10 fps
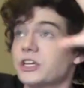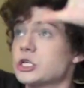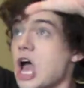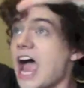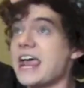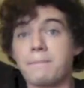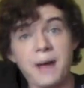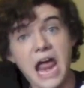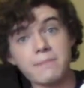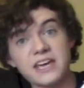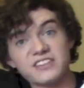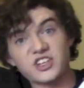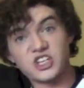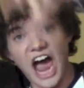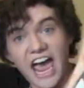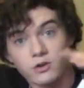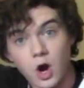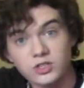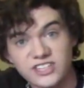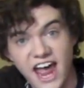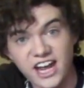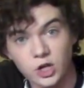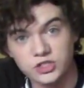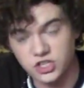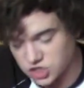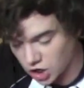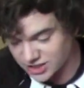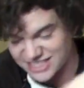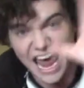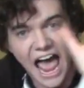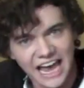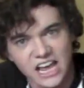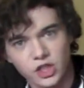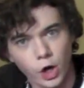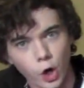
The giant baby in the sky grows tentacles and starts attacking the